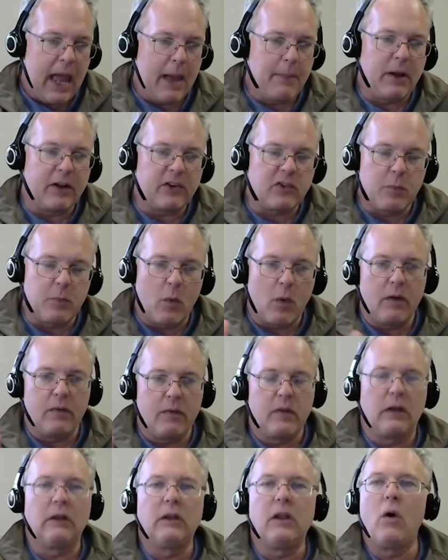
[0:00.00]
and much more
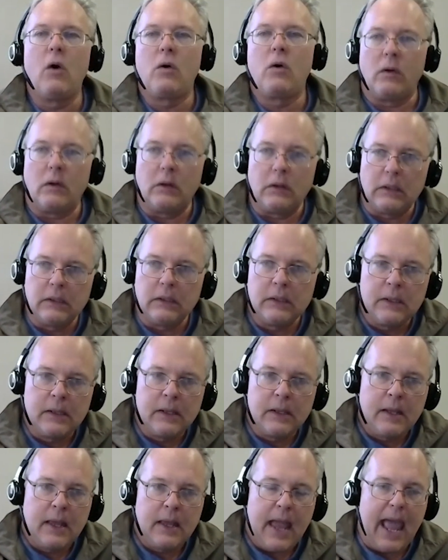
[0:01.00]
on the local,
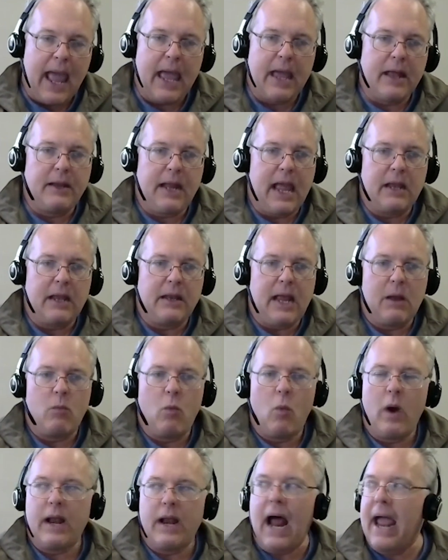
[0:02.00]

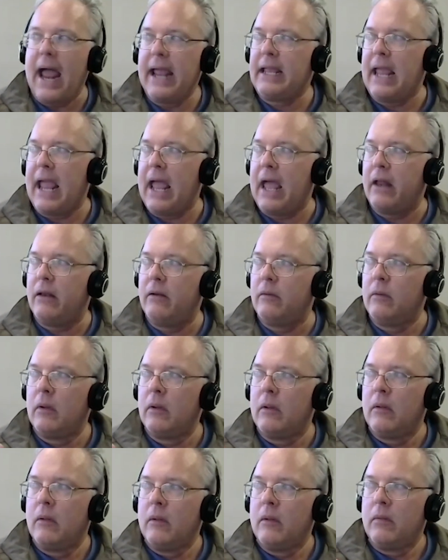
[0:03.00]
and what I can,
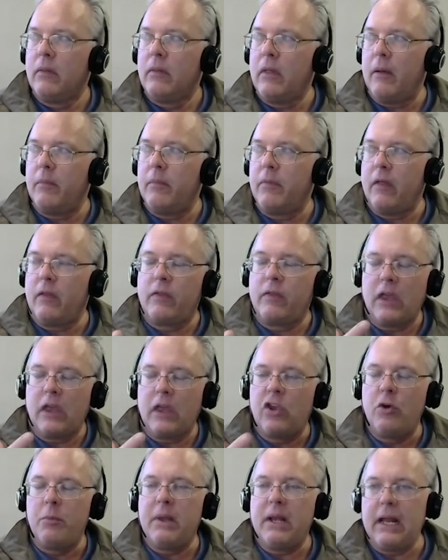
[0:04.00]
the
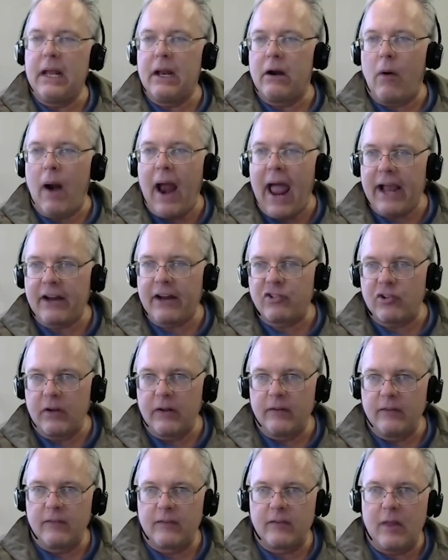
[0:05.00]
human
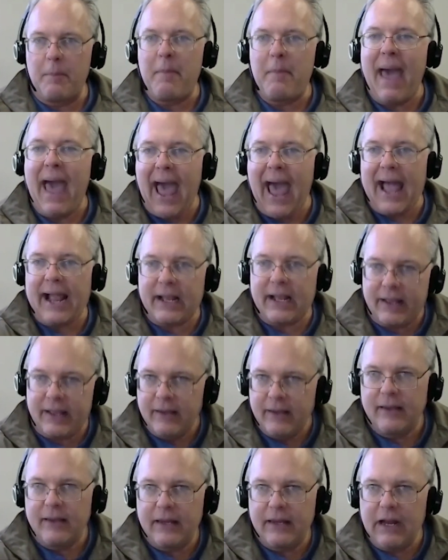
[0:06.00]
interactions, the pack,
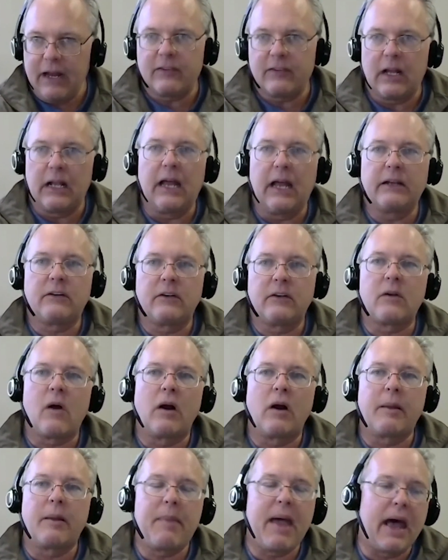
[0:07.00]
as I like to
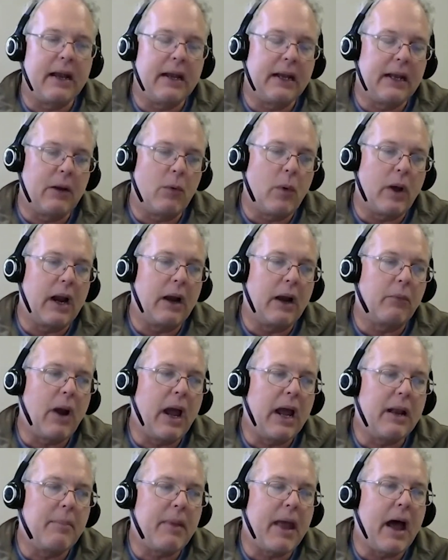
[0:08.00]
talk about it in what I
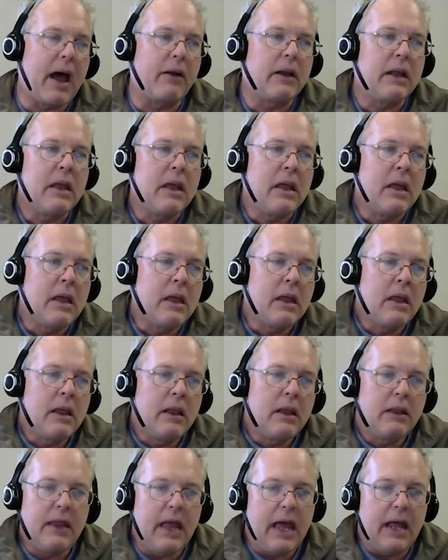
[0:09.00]
write about,
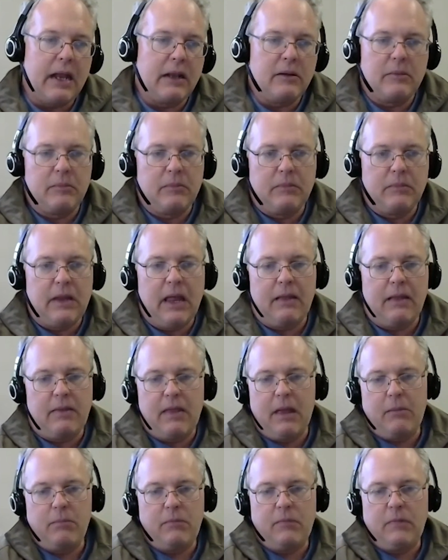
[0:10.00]
that
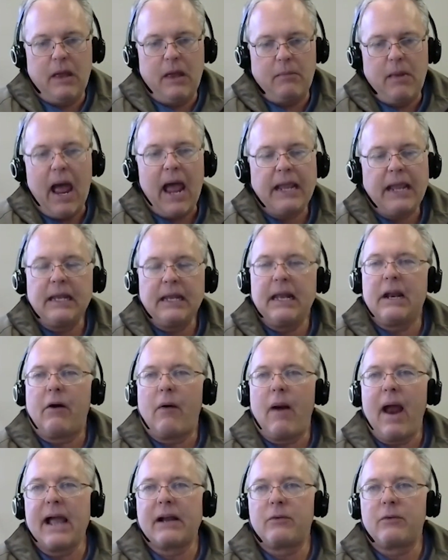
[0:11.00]
I can
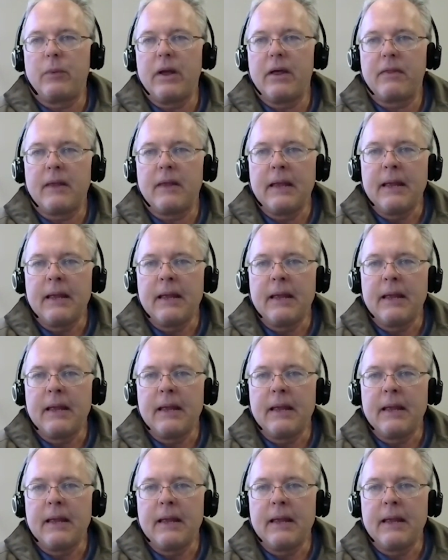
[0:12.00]
interact with.